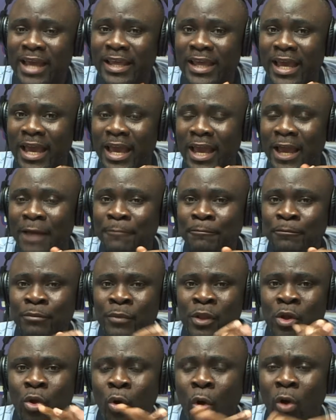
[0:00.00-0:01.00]
eye
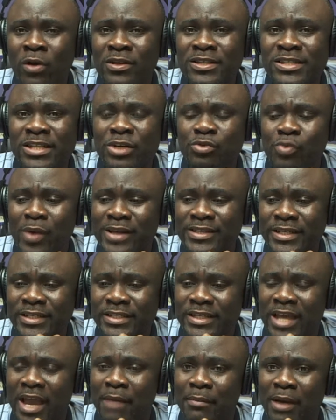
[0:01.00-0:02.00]
constituency
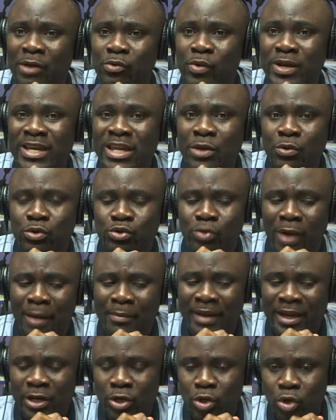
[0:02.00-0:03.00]
chairman o new
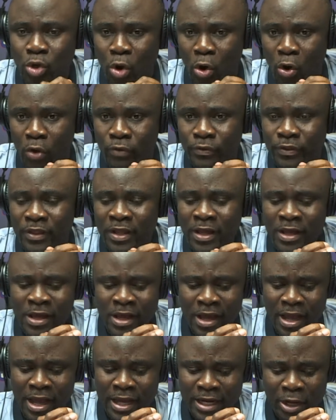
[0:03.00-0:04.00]
jobe north
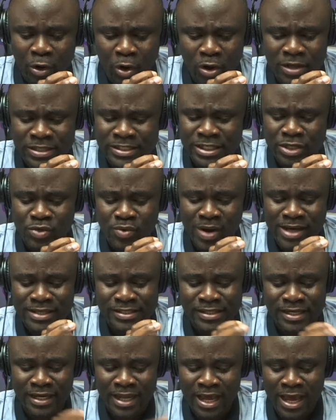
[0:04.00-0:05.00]
and the
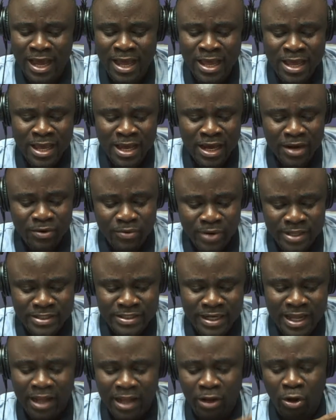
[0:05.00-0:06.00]
constituency na
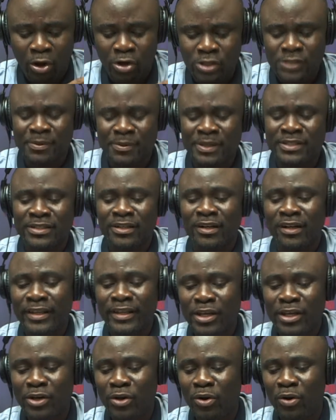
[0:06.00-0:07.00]
regional hospital
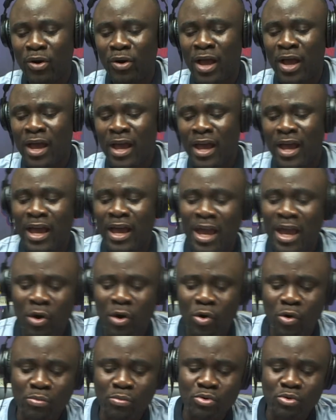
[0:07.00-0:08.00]
you know
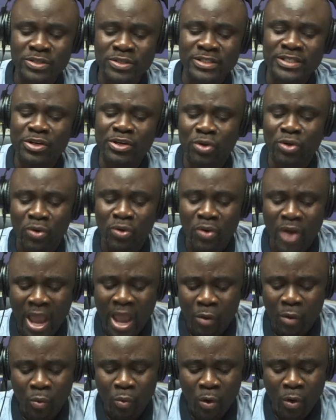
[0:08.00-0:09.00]
omusi no
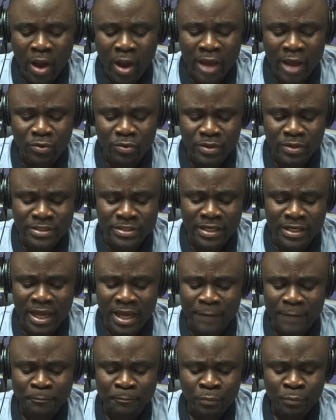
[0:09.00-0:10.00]
ewo enu
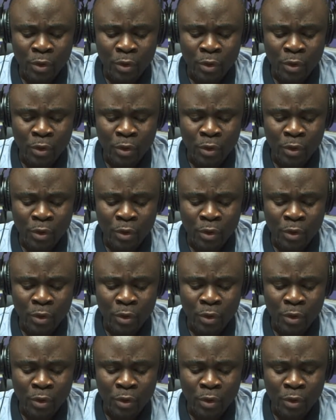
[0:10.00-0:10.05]
ntina